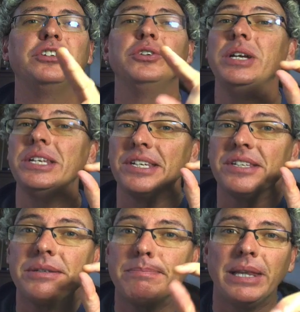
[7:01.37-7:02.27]
to do is
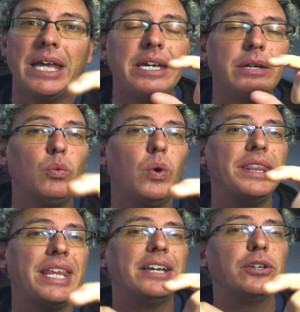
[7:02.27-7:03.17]
explain what
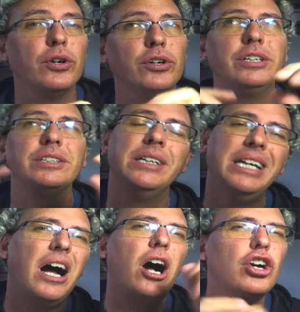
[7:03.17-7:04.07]
that current,
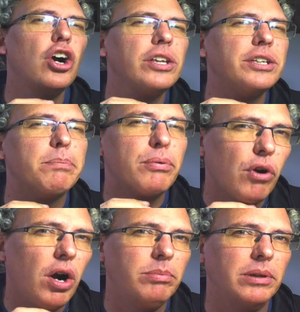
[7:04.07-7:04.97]
I'll call it a
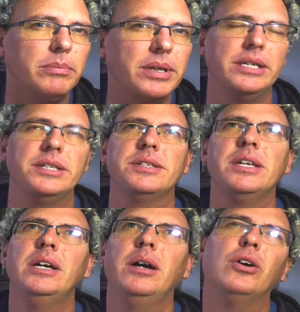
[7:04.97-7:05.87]
problem is,
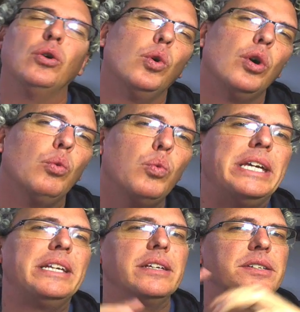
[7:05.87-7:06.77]
or, or a
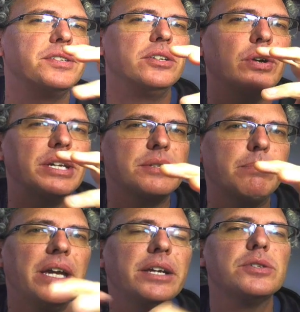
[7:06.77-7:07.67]
weakness. You know,
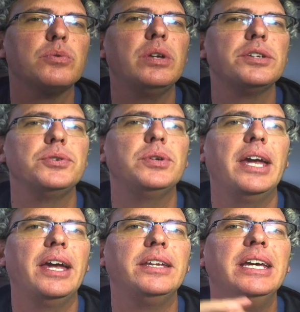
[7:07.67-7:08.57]
explain as well as you
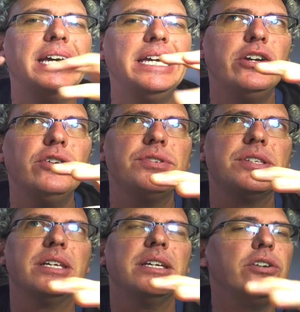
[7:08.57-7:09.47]
can. Here's
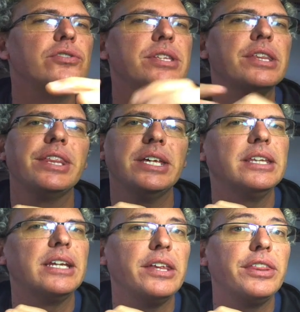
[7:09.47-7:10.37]
the, here's the thing
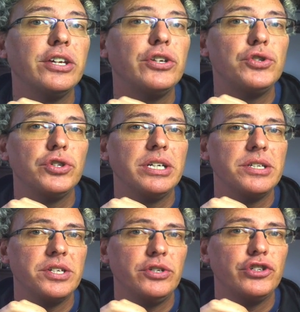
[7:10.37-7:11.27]
that I think you should
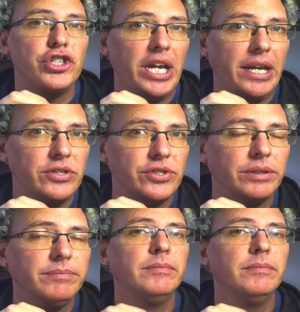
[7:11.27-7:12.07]
consider changing.